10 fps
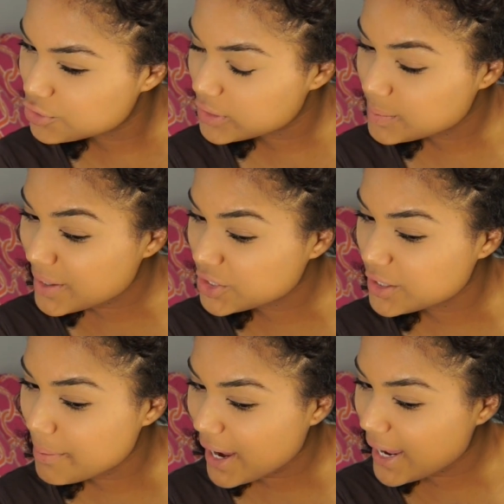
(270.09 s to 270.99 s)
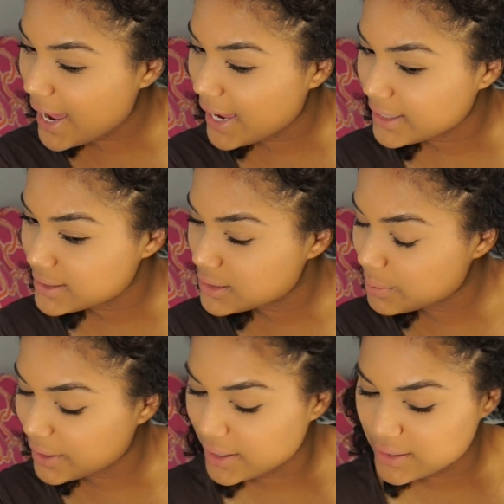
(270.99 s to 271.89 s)
especially my ends,
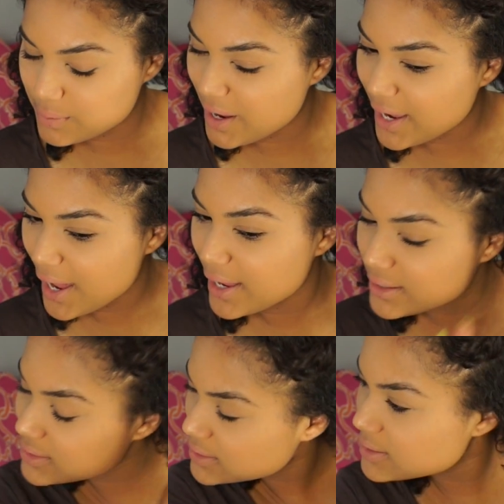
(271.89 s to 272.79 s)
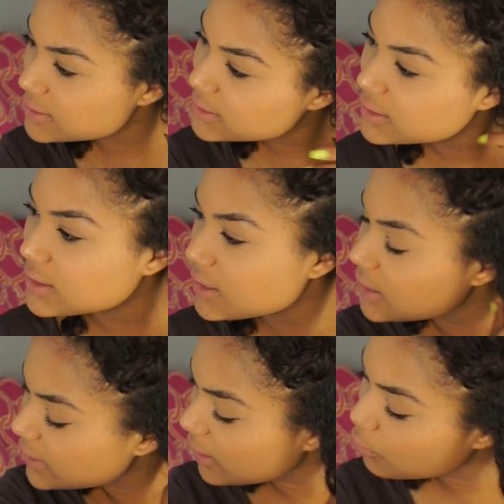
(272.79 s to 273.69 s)
because my ends
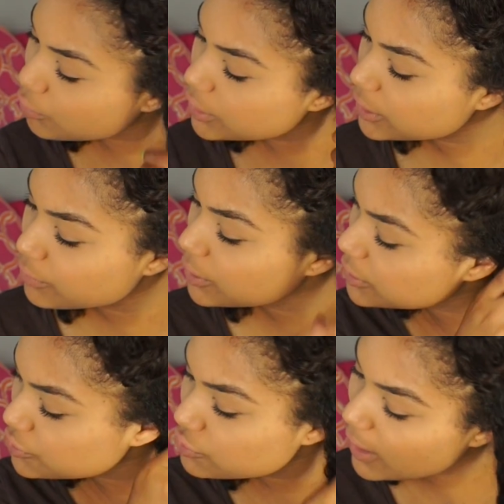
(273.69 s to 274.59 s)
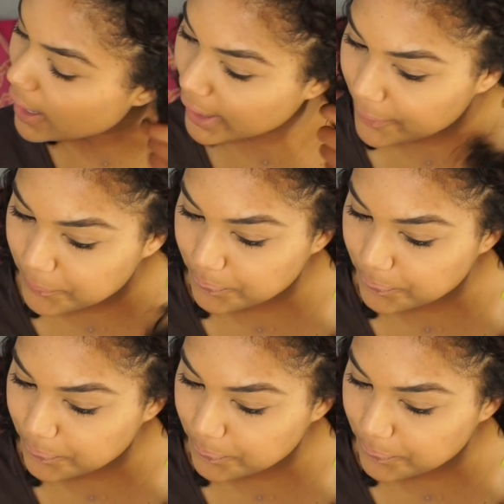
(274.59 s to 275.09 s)
get really dry,